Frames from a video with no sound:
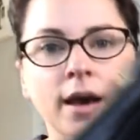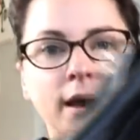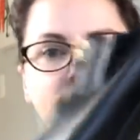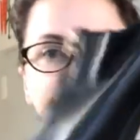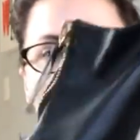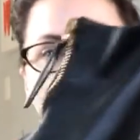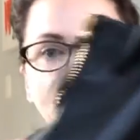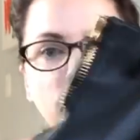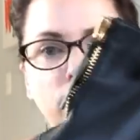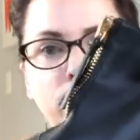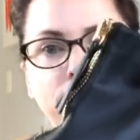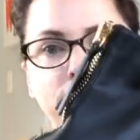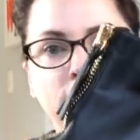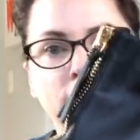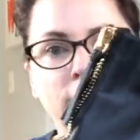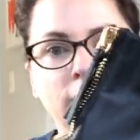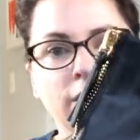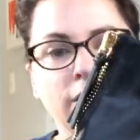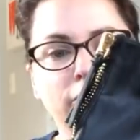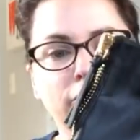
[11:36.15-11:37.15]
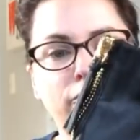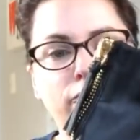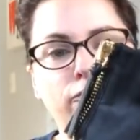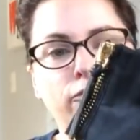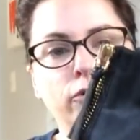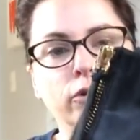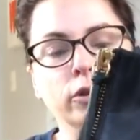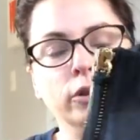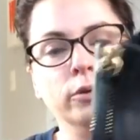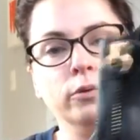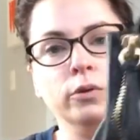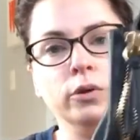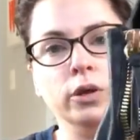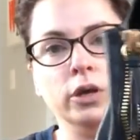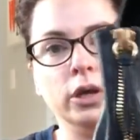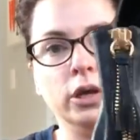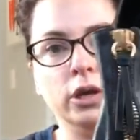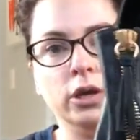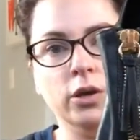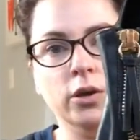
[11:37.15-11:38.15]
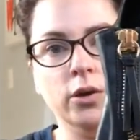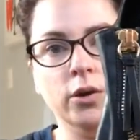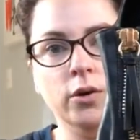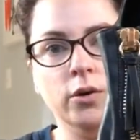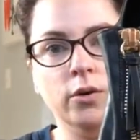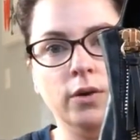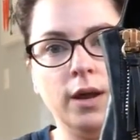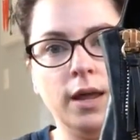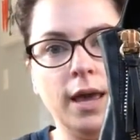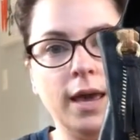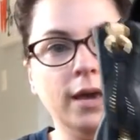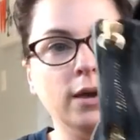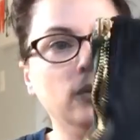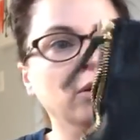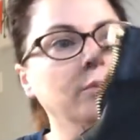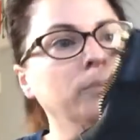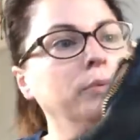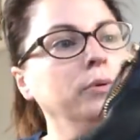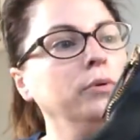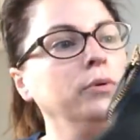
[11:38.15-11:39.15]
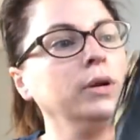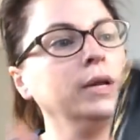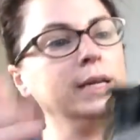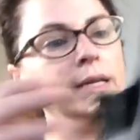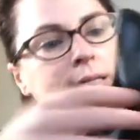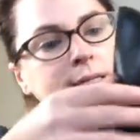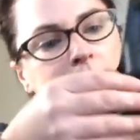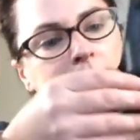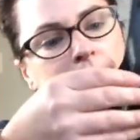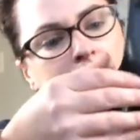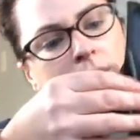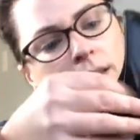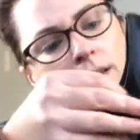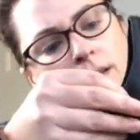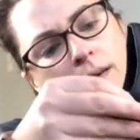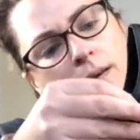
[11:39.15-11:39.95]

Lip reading: another pair of really, really cute ankle booties.